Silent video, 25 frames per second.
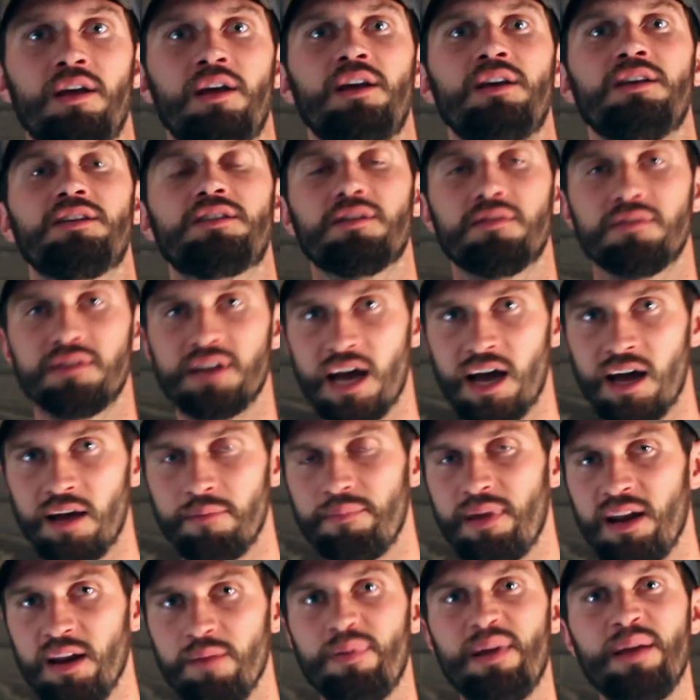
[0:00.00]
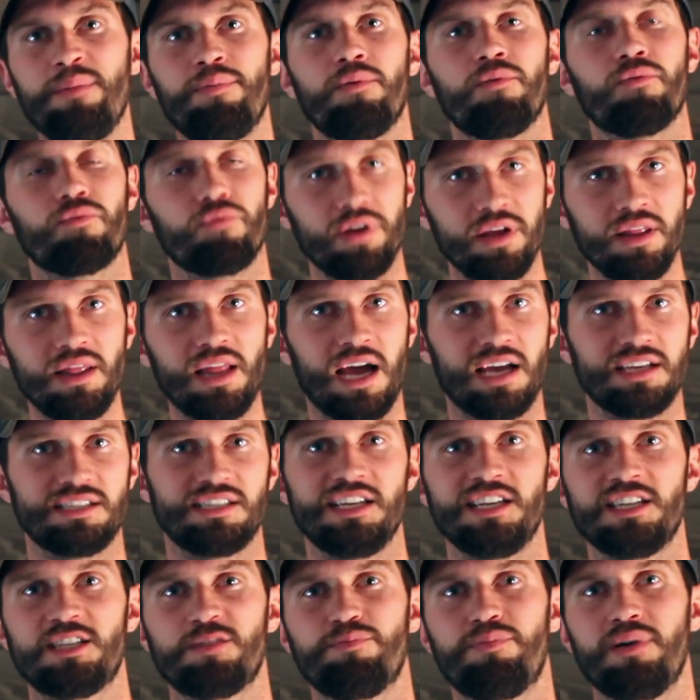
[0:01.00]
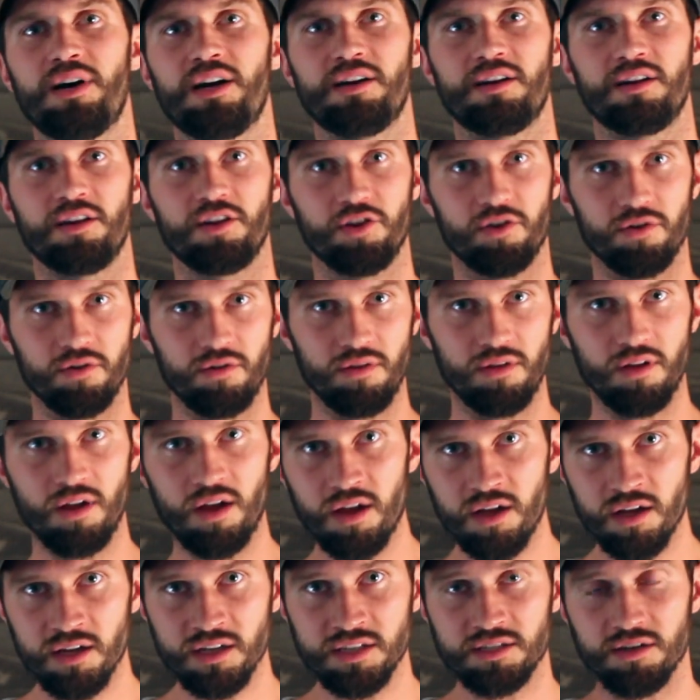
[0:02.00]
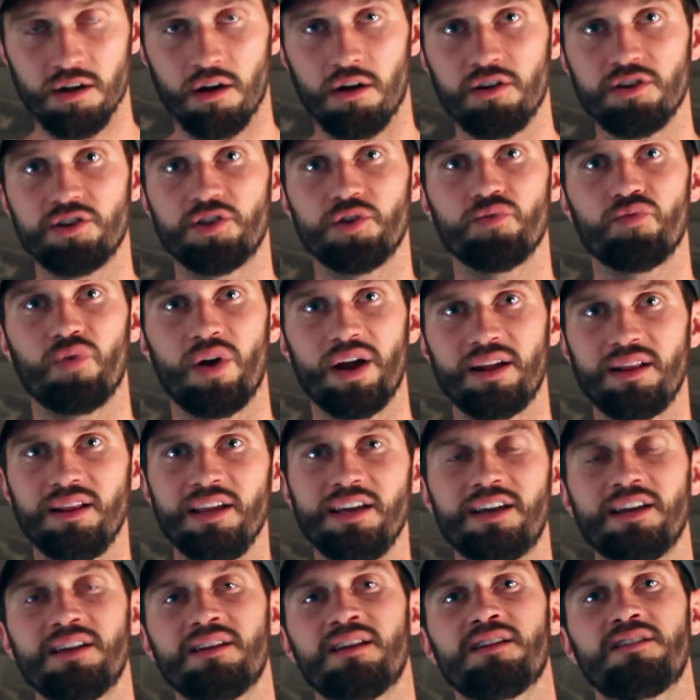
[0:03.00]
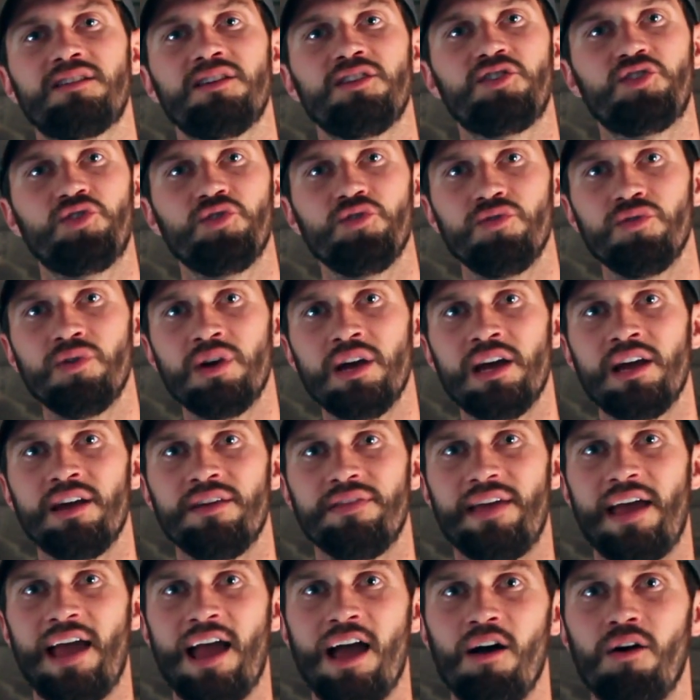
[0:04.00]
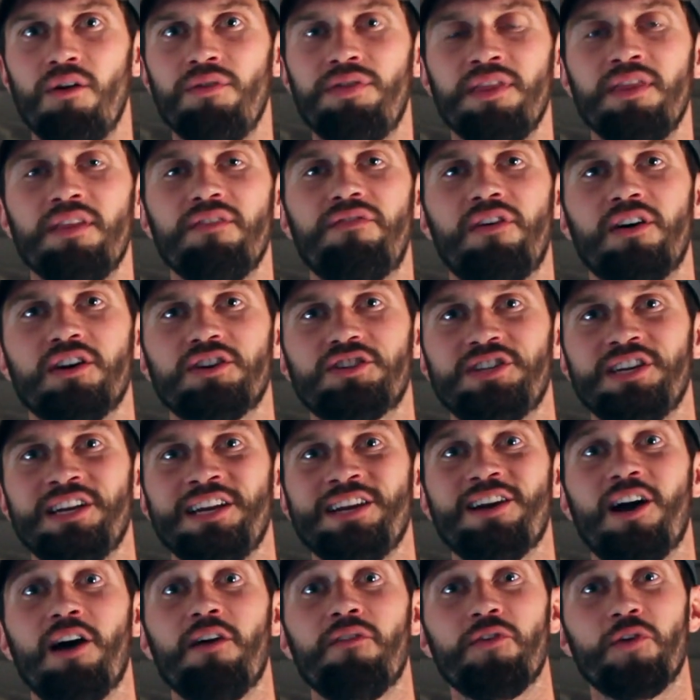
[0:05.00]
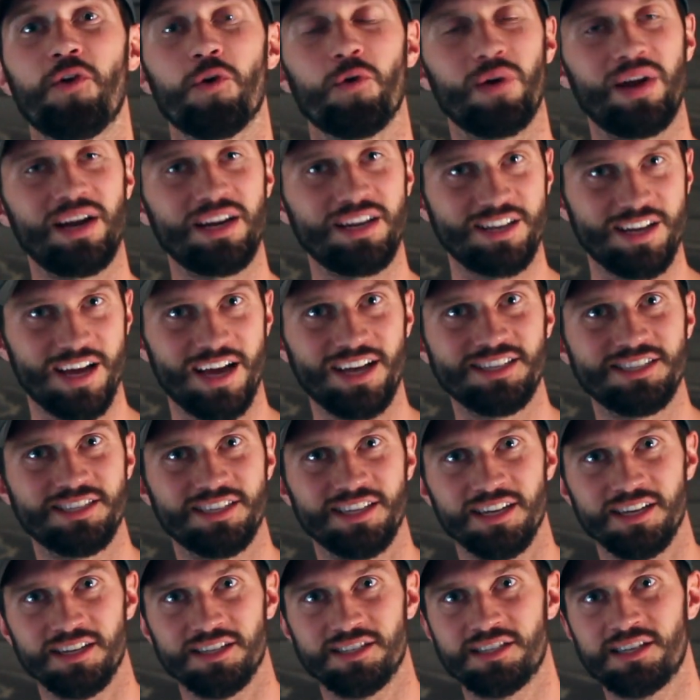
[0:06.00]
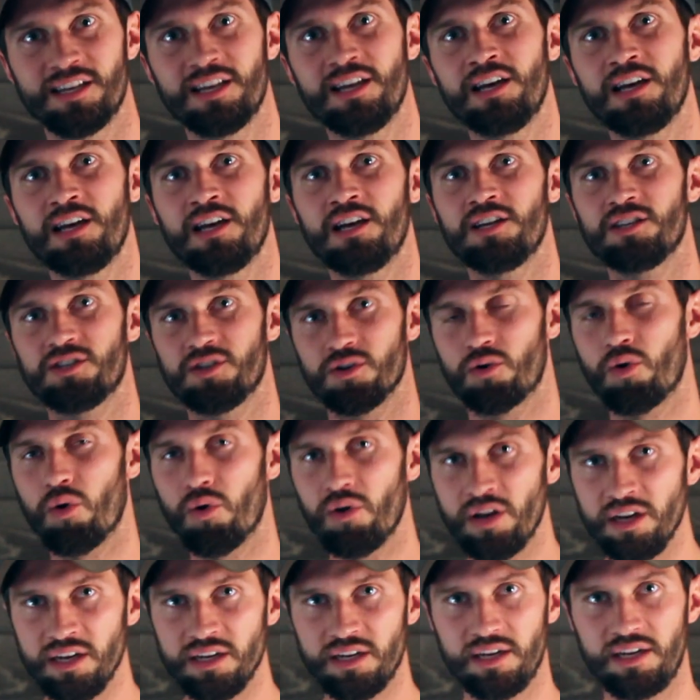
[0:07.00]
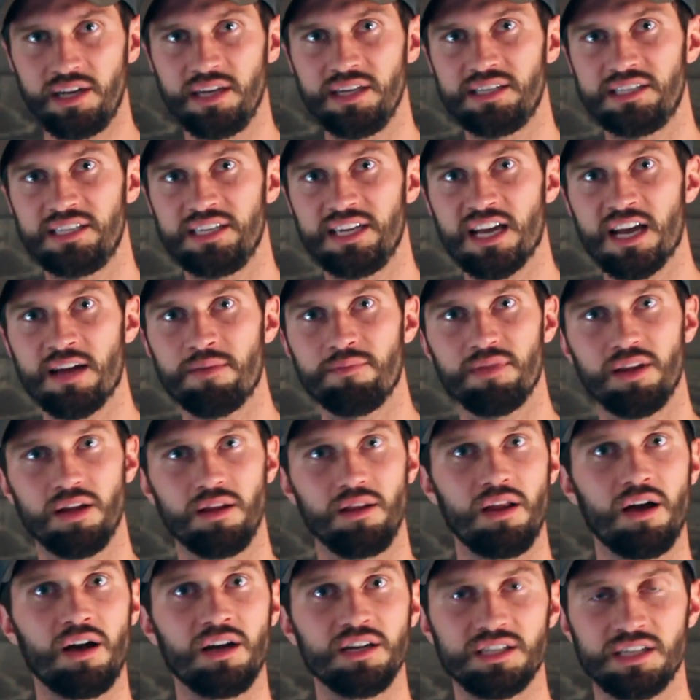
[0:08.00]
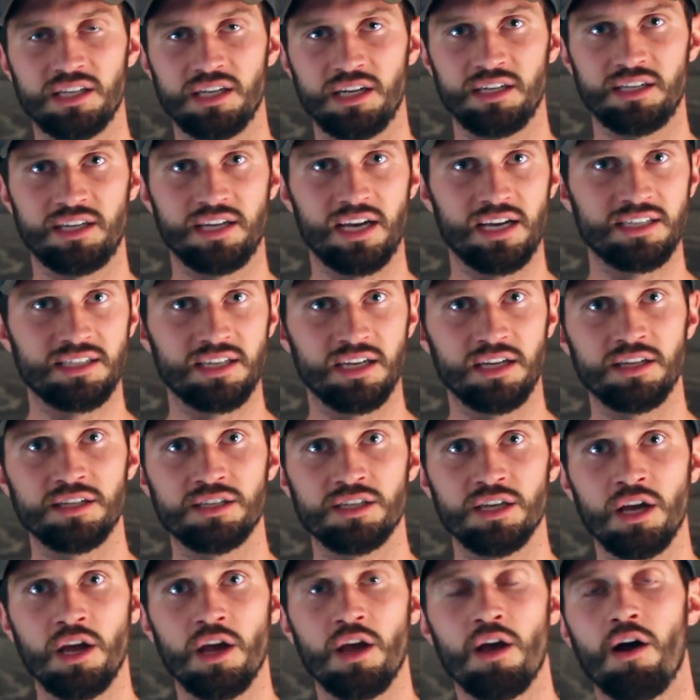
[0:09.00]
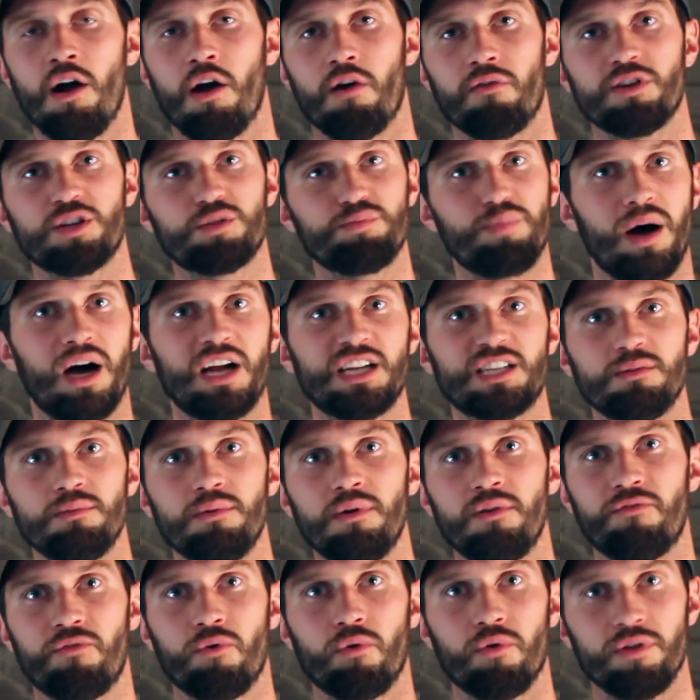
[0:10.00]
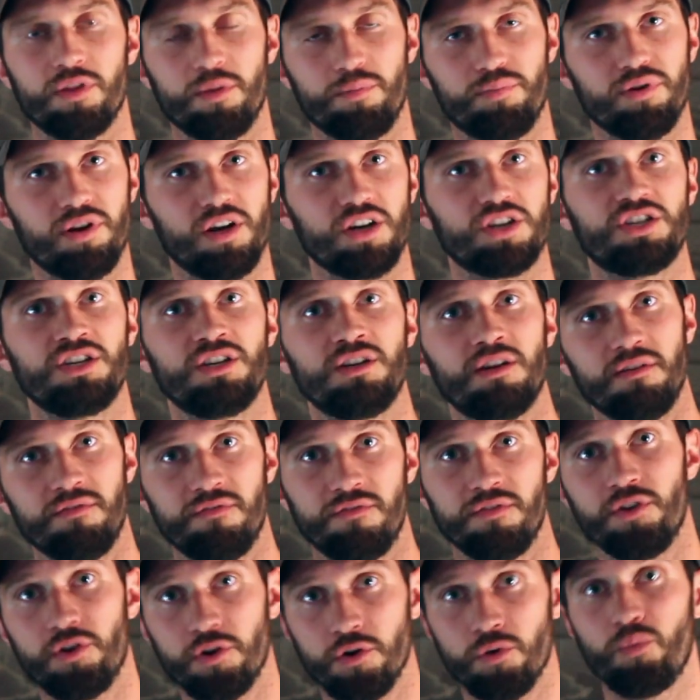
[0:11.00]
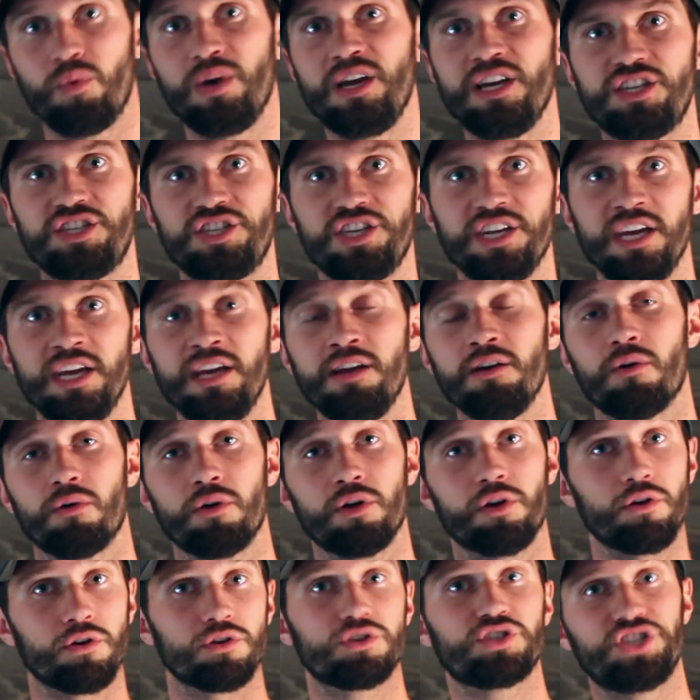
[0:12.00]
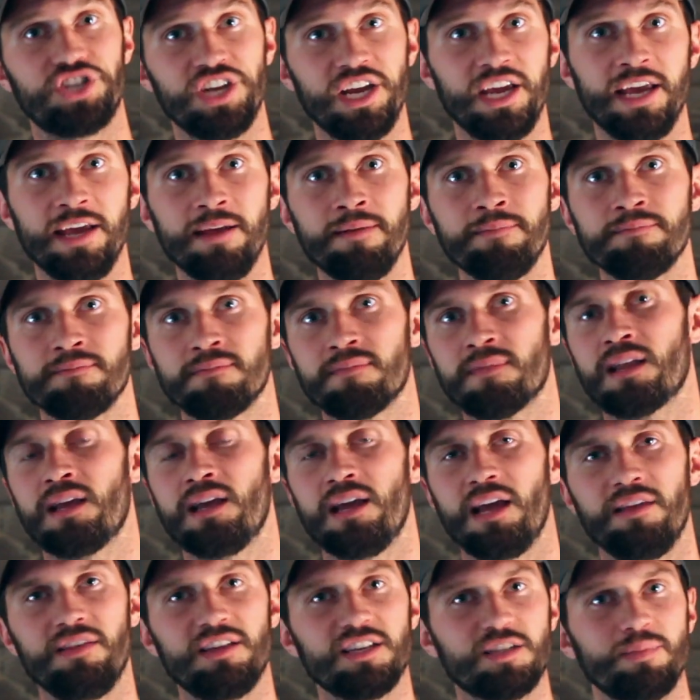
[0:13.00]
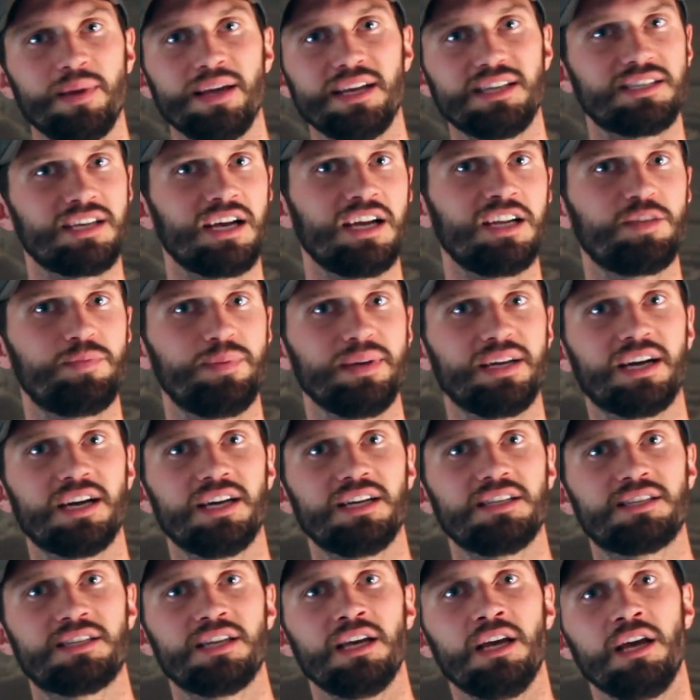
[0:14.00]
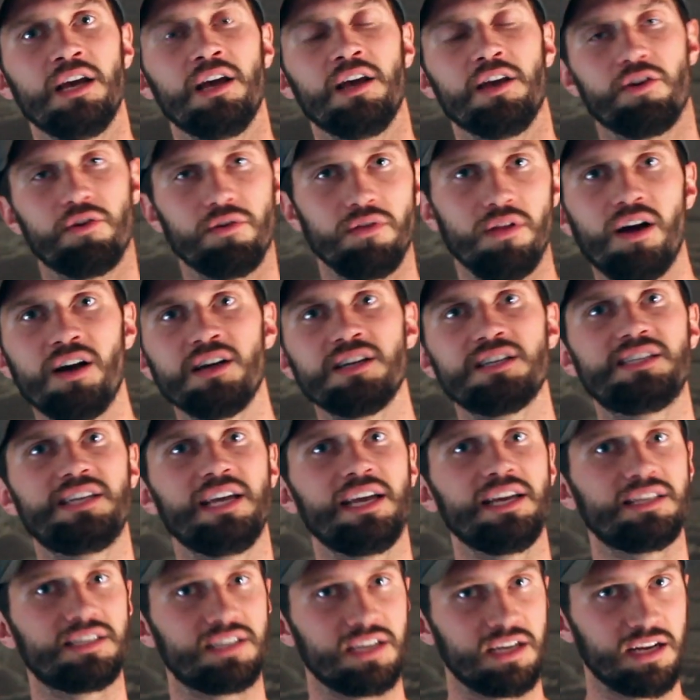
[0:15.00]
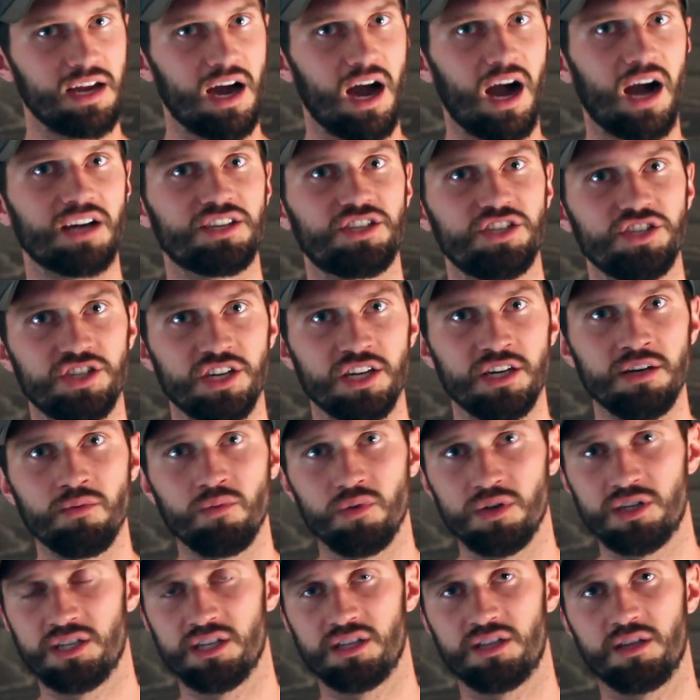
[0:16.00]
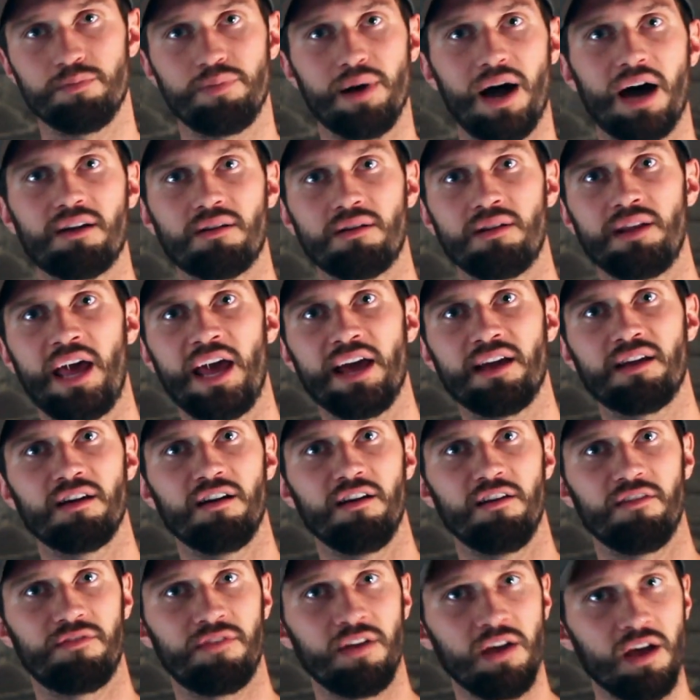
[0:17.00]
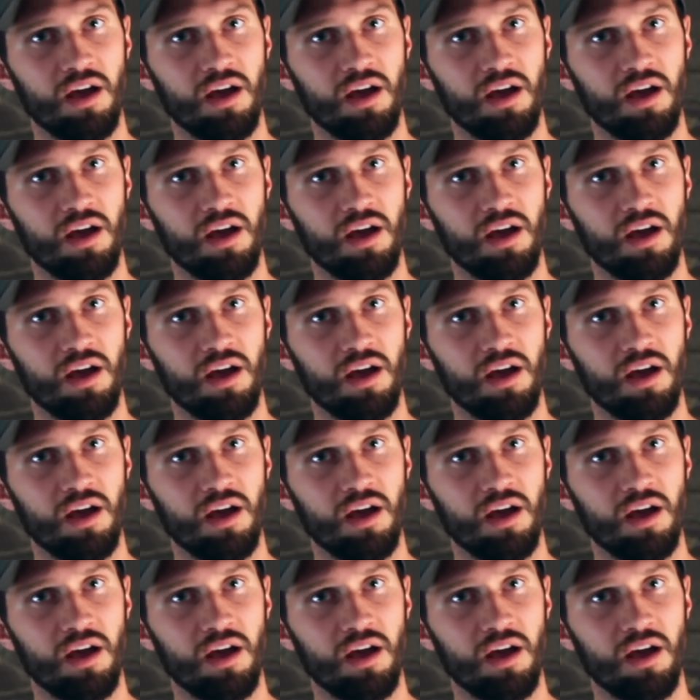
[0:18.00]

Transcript: So not many people realize this, but your lungs are directly connected to the health and the functioning of your intestines. So according to T C M, the lungs and intestines are responsible for the production of your Wei Qi or your Qi. And this makes sense because your lungs takes in oxygen, which is the bottleneck of